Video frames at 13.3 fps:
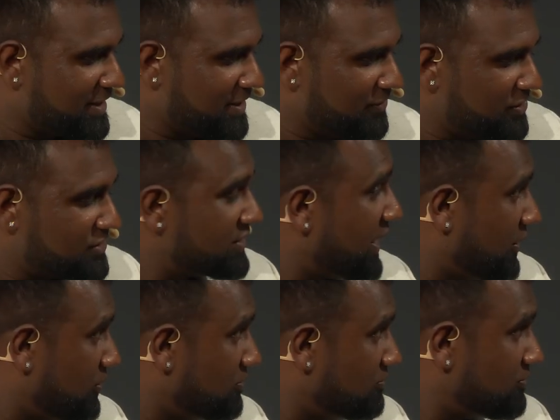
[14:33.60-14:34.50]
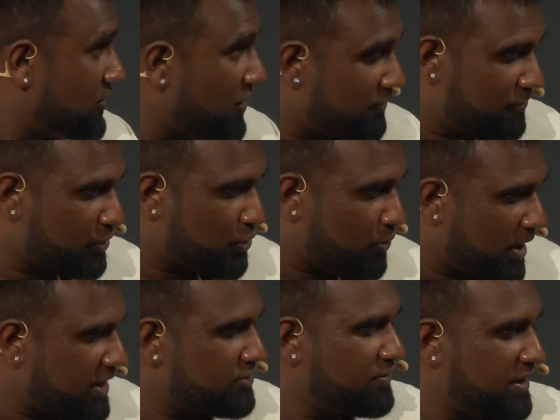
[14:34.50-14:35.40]
Given the scale of
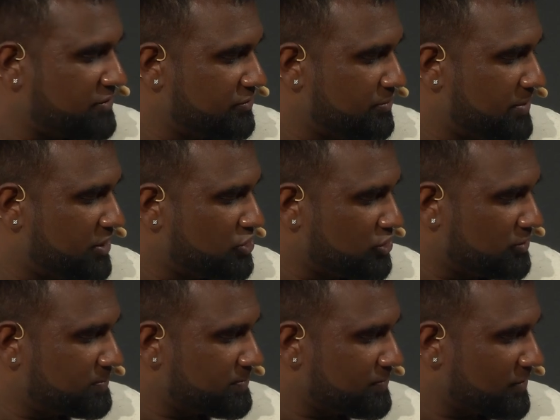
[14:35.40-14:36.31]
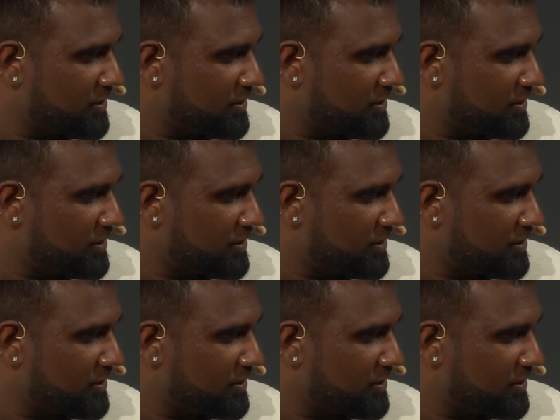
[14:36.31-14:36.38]
required transformation,